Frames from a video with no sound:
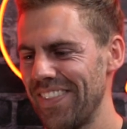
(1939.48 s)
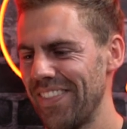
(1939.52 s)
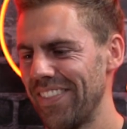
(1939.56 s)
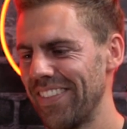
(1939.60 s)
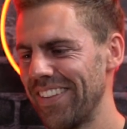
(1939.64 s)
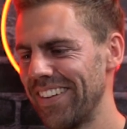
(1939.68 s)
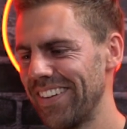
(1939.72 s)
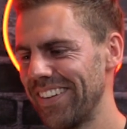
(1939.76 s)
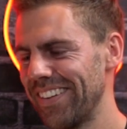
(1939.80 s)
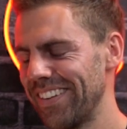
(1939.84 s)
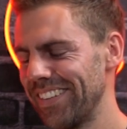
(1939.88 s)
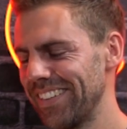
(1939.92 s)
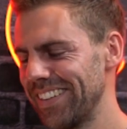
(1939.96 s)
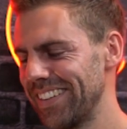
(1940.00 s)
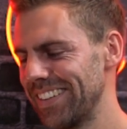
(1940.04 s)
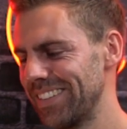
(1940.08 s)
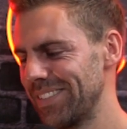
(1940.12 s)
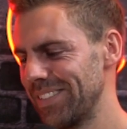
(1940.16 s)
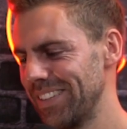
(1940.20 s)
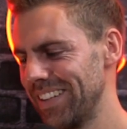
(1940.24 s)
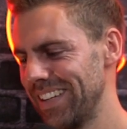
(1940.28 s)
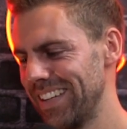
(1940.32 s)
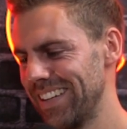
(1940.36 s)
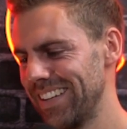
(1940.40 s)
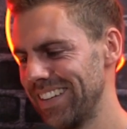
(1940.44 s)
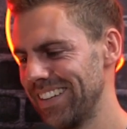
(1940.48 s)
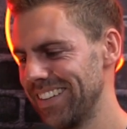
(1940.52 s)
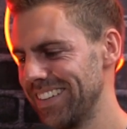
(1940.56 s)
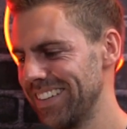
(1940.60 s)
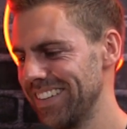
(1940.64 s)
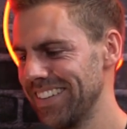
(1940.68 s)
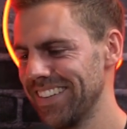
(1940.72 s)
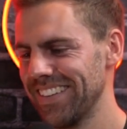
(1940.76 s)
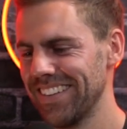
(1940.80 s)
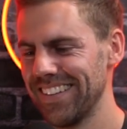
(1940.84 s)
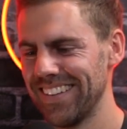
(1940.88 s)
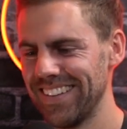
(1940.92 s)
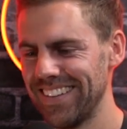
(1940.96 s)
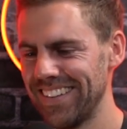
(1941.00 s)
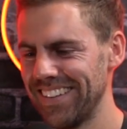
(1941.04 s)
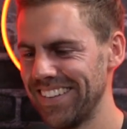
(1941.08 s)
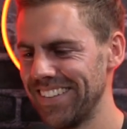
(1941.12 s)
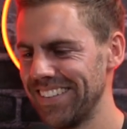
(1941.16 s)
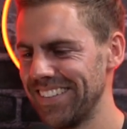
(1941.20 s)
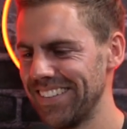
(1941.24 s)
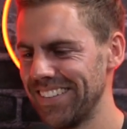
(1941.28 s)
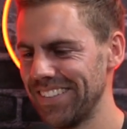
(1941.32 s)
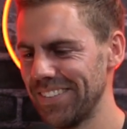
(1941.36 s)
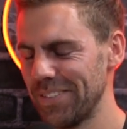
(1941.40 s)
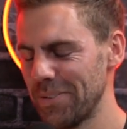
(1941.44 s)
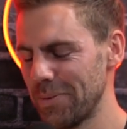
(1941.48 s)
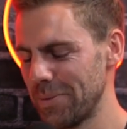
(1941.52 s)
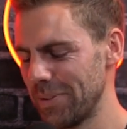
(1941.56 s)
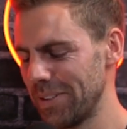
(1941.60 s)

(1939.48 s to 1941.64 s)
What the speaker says: No, I don't know.